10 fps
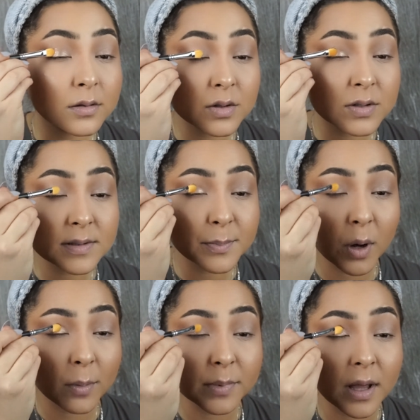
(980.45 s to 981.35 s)
just
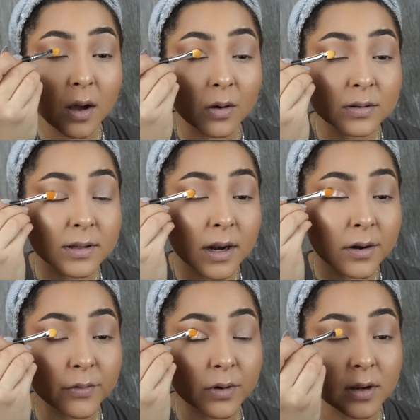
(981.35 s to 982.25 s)
pop that on there
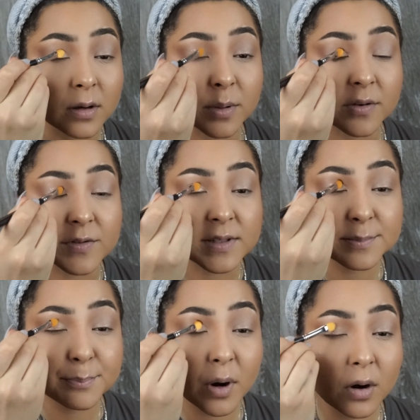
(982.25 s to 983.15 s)
for a little bit of
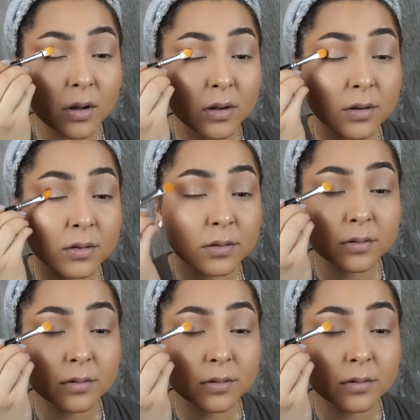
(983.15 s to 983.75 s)
sparkle.